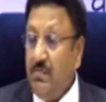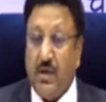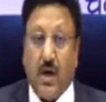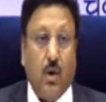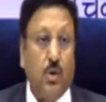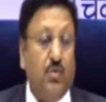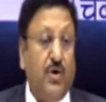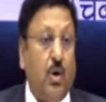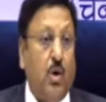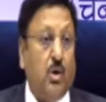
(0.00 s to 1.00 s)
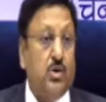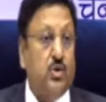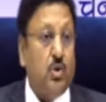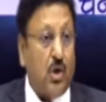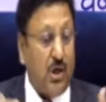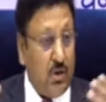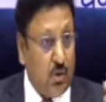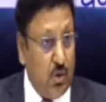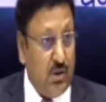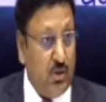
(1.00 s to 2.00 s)
but how do we also
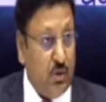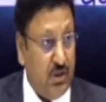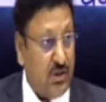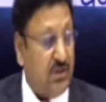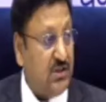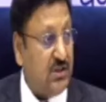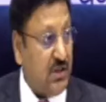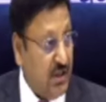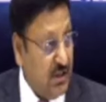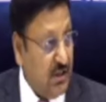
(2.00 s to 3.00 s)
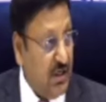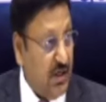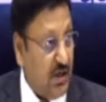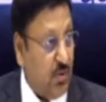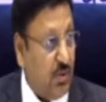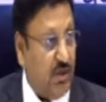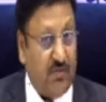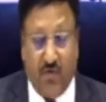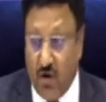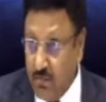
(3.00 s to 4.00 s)
control the donations in the unaccounted
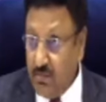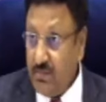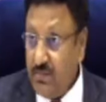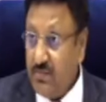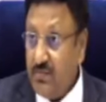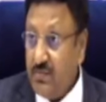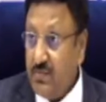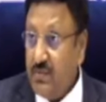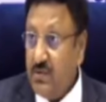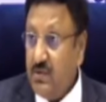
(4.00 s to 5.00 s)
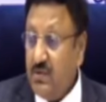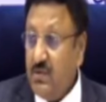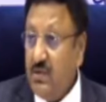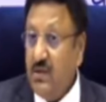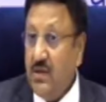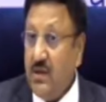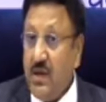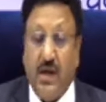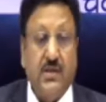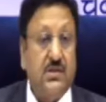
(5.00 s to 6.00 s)
form,
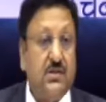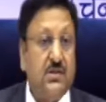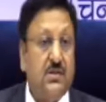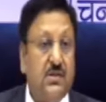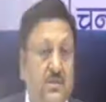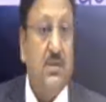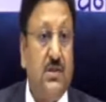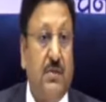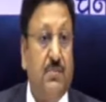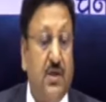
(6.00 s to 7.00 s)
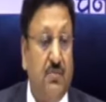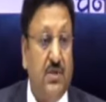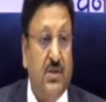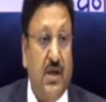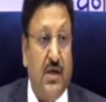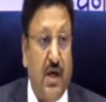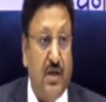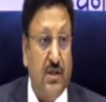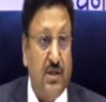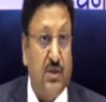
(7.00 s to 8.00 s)
is something which the entire
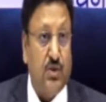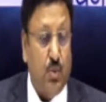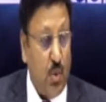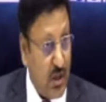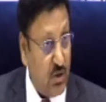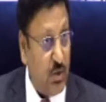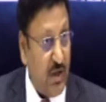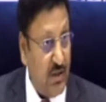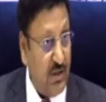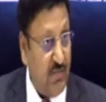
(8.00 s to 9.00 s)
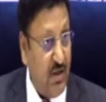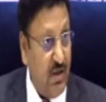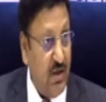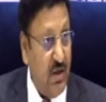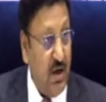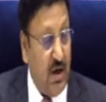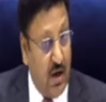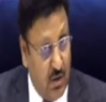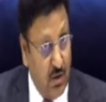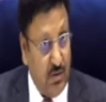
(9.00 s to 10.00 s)
nation has to work together.
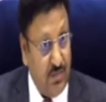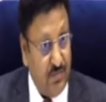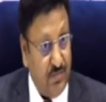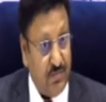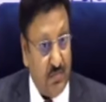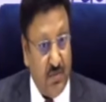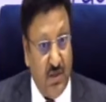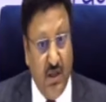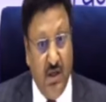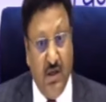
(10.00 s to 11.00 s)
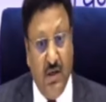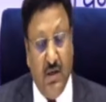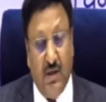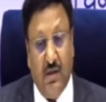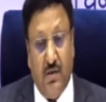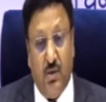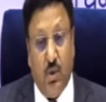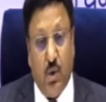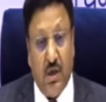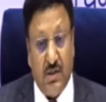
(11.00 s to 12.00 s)
How the
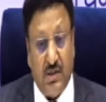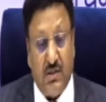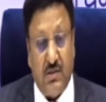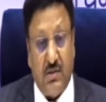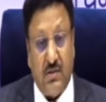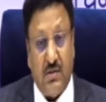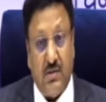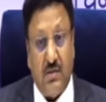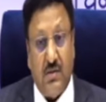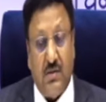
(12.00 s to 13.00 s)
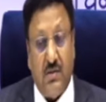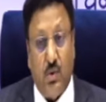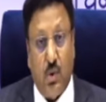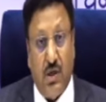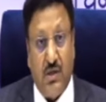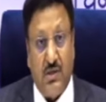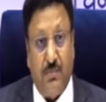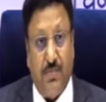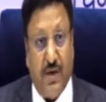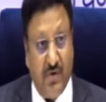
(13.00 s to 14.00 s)
donor's
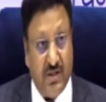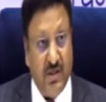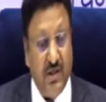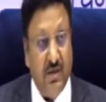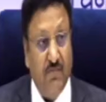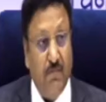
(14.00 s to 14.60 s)
privacy